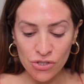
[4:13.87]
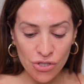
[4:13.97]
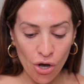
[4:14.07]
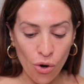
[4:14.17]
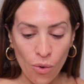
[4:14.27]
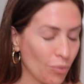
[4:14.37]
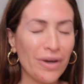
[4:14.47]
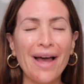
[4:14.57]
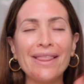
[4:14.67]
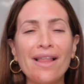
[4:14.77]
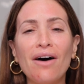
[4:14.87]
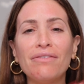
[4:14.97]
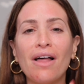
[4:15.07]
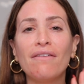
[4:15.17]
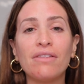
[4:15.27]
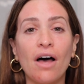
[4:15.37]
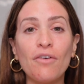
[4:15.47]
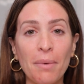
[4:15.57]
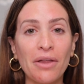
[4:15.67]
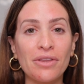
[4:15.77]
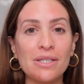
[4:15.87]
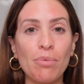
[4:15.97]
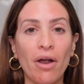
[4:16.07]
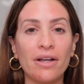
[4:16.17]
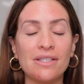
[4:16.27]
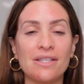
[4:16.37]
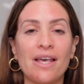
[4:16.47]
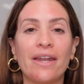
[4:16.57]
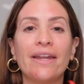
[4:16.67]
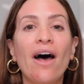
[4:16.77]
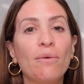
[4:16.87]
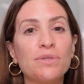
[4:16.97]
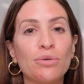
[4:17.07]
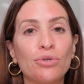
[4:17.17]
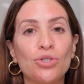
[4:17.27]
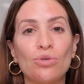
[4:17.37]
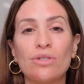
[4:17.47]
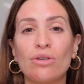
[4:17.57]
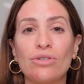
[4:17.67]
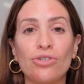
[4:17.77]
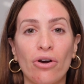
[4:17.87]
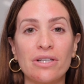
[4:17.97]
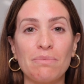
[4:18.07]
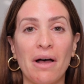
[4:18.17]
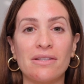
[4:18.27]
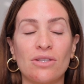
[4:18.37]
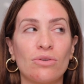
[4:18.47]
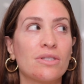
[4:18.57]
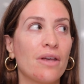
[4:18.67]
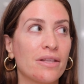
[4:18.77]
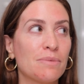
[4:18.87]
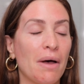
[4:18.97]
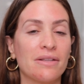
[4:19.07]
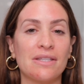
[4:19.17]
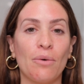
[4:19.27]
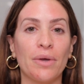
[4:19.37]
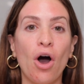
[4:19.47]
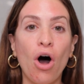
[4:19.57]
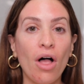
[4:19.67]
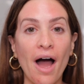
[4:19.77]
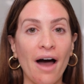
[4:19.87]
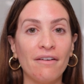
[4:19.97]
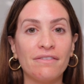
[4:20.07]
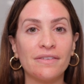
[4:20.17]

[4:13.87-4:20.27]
So what I love about this product is that it helps to reduce those dark spots, those sunspots that we all have.